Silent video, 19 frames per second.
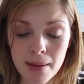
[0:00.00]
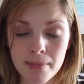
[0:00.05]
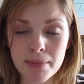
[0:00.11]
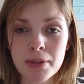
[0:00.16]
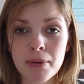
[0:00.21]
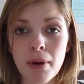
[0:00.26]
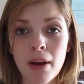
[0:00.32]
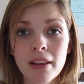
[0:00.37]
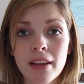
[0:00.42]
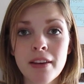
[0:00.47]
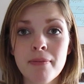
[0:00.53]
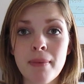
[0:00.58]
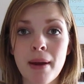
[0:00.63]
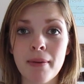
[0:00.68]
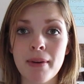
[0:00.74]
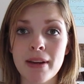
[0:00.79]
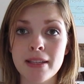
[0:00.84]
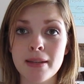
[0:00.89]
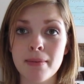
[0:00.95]
So I'll leave
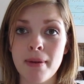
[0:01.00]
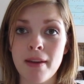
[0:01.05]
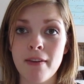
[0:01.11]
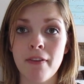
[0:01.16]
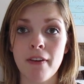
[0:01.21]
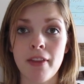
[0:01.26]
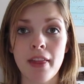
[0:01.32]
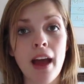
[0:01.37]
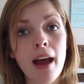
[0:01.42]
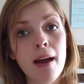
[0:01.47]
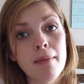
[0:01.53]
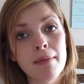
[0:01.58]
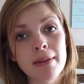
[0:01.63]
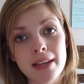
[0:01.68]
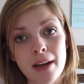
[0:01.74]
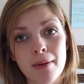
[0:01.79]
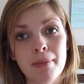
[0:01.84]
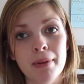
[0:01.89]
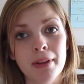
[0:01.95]
my recipe for that
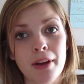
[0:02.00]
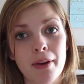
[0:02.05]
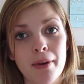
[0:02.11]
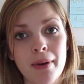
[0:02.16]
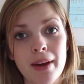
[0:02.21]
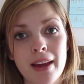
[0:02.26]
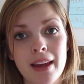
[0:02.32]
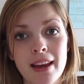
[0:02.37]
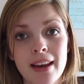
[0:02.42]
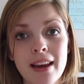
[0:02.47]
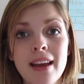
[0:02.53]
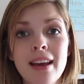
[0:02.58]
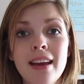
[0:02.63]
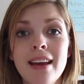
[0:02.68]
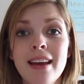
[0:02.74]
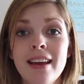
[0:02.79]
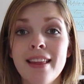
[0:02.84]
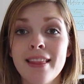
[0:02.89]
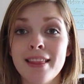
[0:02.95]
down below in
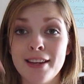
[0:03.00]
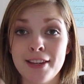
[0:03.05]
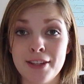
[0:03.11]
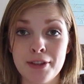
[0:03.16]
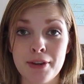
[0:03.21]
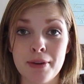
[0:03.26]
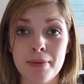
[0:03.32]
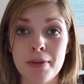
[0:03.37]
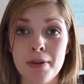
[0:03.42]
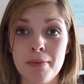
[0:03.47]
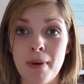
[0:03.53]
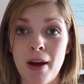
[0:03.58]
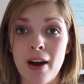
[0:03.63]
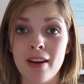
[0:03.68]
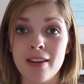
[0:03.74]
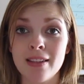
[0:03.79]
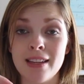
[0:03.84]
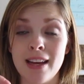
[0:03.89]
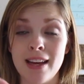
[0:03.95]
the description
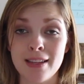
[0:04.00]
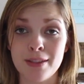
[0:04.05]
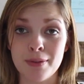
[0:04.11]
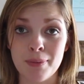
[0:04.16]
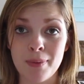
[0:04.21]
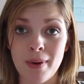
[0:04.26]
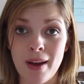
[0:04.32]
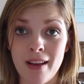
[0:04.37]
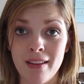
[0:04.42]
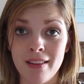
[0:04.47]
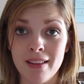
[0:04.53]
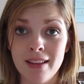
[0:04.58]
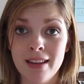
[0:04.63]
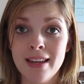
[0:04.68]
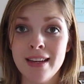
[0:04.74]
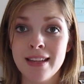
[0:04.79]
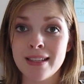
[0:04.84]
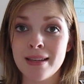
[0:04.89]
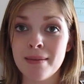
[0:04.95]
box as well.
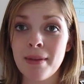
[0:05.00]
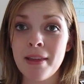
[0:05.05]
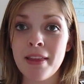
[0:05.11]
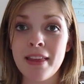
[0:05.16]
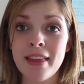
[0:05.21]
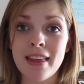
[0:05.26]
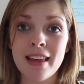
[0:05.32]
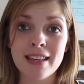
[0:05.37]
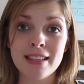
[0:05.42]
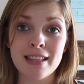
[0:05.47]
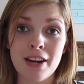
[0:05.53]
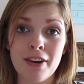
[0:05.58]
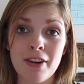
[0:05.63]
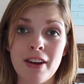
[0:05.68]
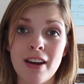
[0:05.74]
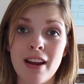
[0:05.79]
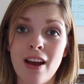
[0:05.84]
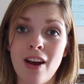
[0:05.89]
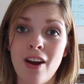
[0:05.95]
Some of the things that are
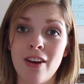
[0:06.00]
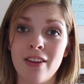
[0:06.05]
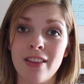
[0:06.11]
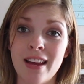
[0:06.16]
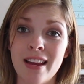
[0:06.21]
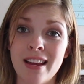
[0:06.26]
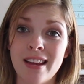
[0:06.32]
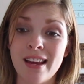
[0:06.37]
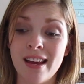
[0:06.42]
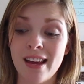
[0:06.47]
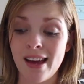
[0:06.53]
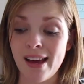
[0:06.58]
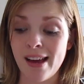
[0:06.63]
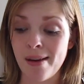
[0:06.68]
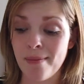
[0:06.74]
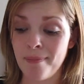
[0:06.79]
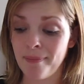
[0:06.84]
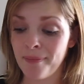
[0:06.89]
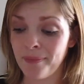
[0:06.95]
in it are like
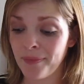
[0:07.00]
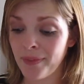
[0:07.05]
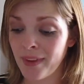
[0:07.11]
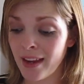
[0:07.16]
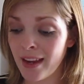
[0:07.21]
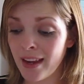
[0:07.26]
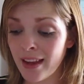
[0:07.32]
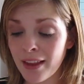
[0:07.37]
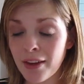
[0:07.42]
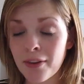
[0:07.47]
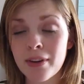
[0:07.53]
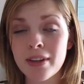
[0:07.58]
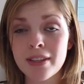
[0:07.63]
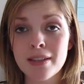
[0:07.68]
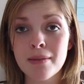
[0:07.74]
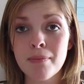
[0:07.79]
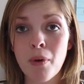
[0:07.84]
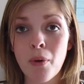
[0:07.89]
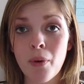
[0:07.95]

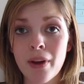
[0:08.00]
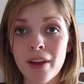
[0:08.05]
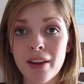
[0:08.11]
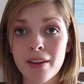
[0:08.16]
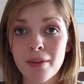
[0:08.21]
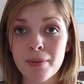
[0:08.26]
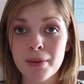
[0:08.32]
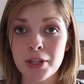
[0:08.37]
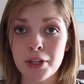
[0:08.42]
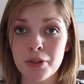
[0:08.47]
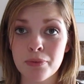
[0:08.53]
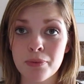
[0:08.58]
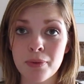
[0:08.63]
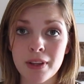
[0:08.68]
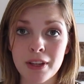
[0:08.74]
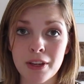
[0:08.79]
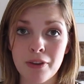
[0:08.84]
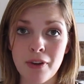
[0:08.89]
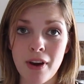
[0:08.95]
helichrysum oil, which is
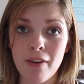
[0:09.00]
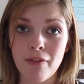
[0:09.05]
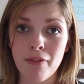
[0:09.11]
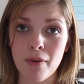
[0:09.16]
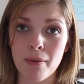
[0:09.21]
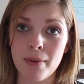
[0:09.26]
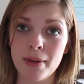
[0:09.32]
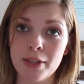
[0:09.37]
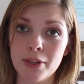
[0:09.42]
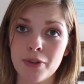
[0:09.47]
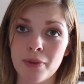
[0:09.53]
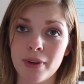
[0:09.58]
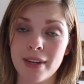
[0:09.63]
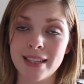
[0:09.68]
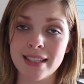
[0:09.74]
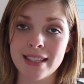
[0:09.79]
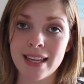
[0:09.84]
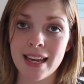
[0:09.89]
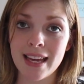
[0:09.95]
really great for
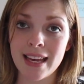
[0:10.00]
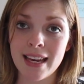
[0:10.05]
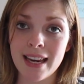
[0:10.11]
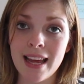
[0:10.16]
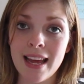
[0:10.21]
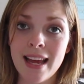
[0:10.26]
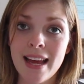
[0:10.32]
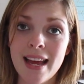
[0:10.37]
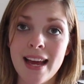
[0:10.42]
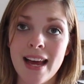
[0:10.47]
restoring skin.